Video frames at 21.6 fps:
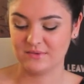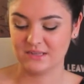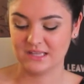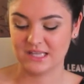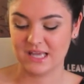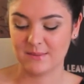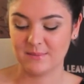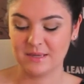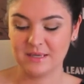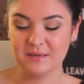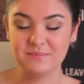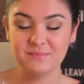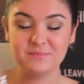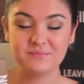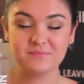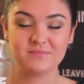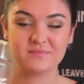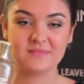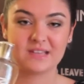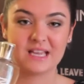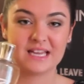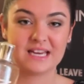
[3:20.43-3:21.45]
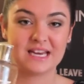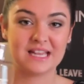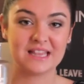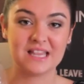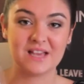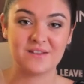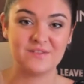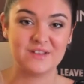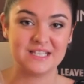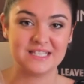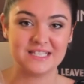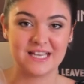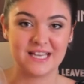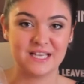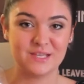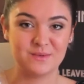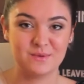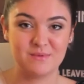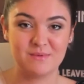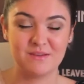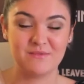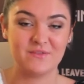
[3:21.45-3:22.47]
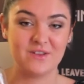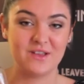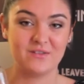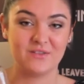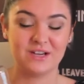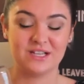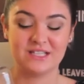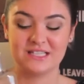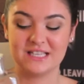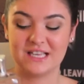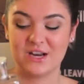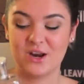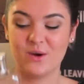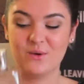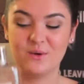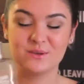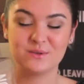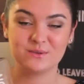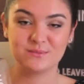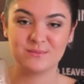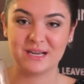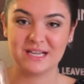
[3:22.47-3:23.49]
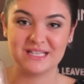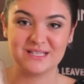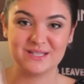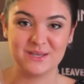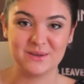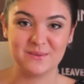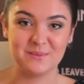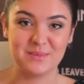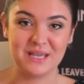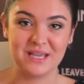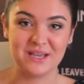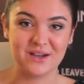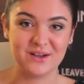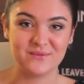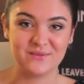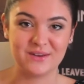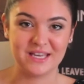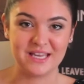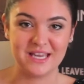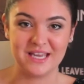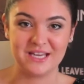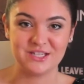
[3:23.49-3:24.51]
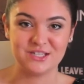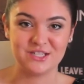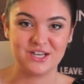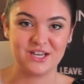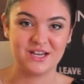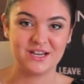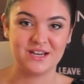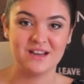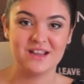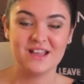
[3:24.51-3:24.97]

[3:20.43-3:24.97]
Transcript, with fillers: lemon, and I love this scent. It's one of my favorites. It always reminds me of being on vacation.